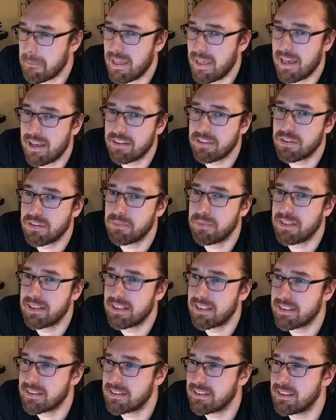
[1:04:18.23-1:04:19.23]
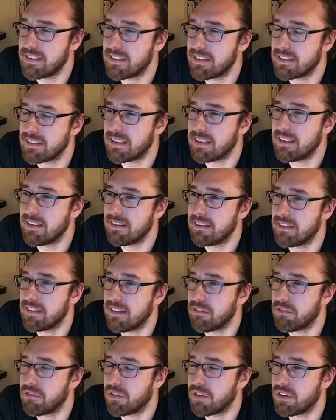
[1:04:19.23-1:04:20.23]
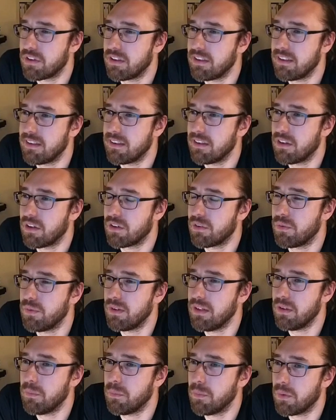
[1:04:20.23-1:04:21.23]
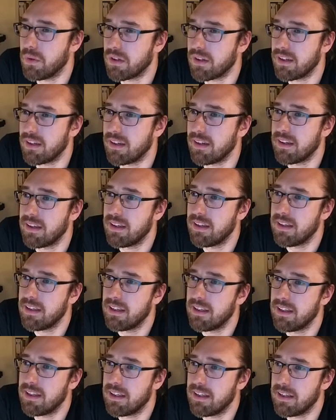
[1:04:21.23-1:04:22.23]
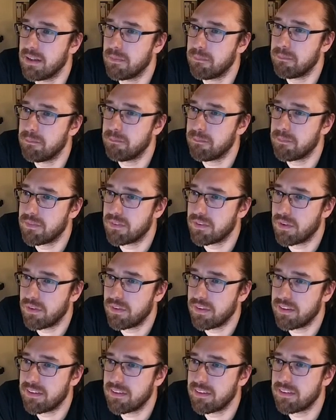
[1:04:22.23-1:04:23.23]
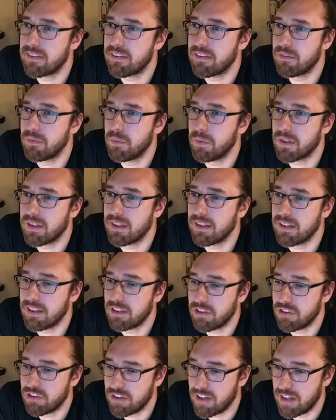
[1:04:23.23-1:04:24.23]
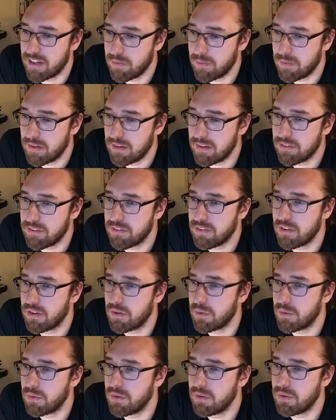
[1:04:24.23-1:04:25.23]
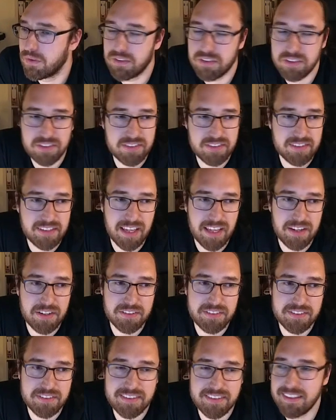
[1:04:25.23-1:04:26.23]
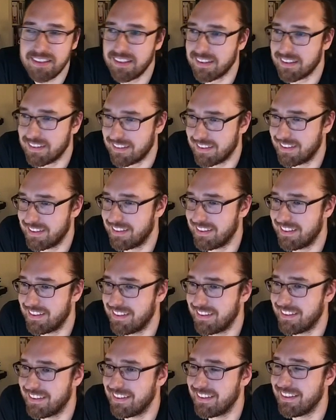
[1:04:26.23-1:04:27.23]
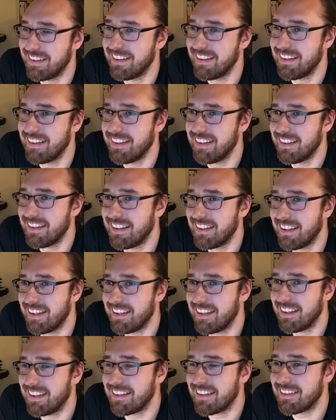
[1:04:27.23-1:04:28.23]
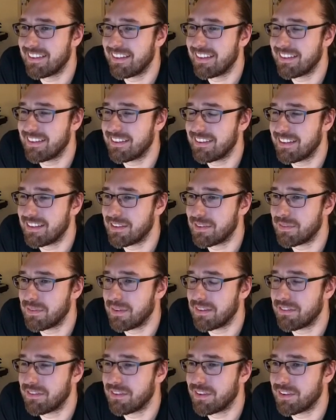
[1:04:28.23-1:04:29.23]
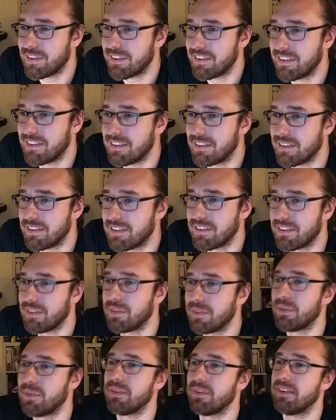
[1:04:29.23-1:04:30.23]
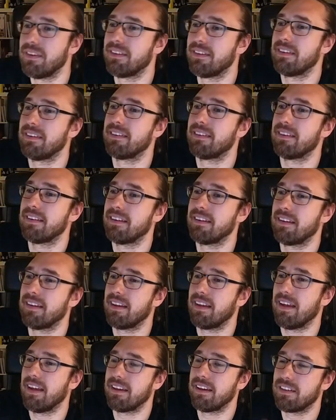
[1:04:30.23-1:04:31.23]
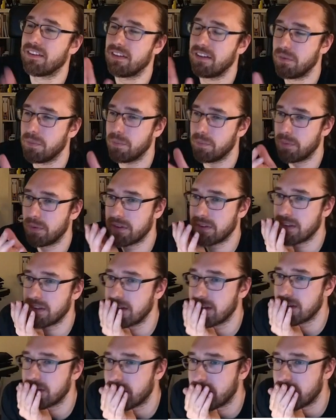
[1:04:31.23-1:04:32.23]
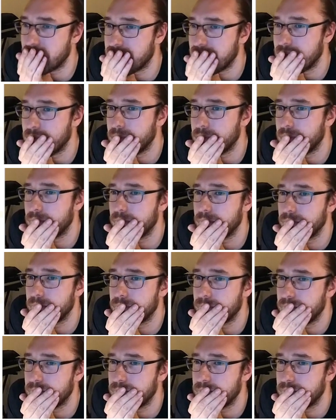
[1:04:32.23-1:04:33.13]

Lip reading: yeah, so my test here is unfortunately not really working. So this is working in general, so you just cannot see it. And that's unfortunate. So this is actually working for some